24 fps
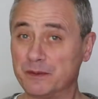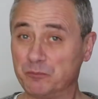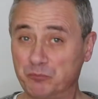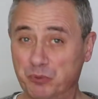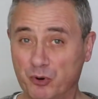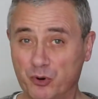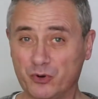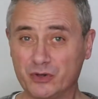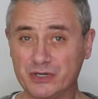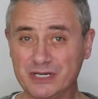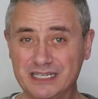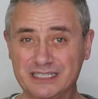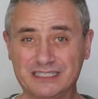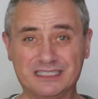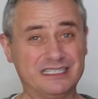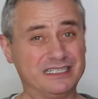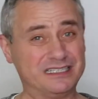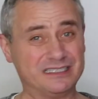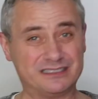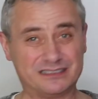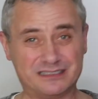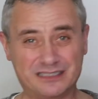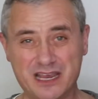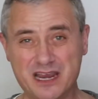Boring,
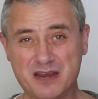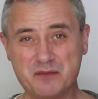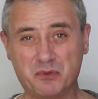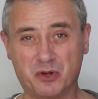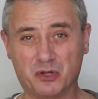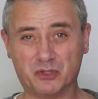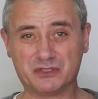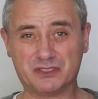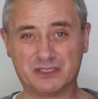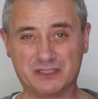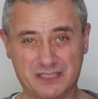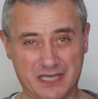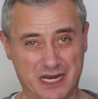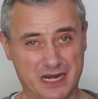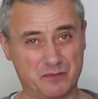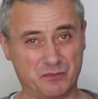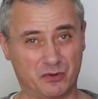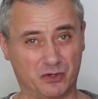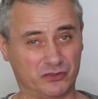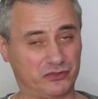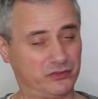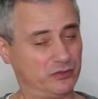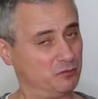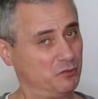same old, same old.